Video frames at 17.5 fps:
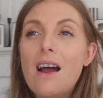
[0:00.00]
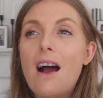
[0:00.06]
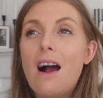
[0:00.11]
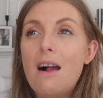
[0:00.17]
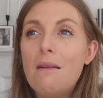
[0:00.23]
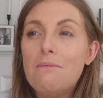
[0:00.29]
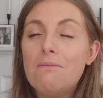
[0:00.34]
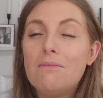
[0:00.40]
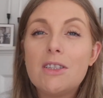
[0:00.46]

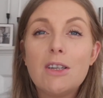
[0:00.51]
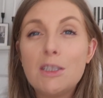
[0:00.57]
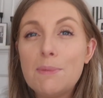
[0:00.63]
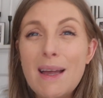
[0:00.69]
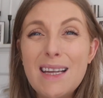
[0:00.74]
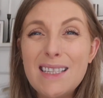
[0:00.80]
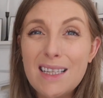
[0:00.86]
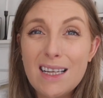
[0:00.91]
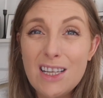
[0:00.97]
um, so I was
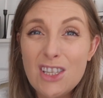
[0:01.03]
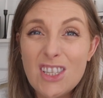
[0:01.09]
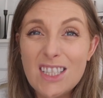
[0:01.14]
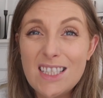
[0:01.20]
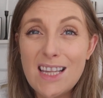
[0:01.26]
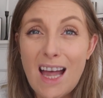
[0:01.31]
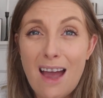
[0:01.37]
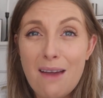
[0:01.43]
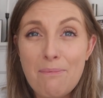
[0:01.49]
basically
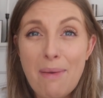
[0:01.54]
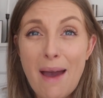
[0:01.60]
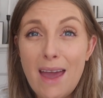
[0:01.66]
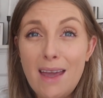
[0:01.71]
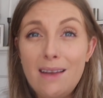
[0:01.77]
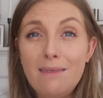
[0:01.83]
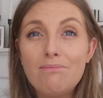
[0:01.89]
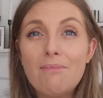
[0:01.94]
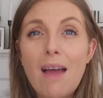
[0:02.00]
just sat in
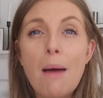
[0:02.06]
pain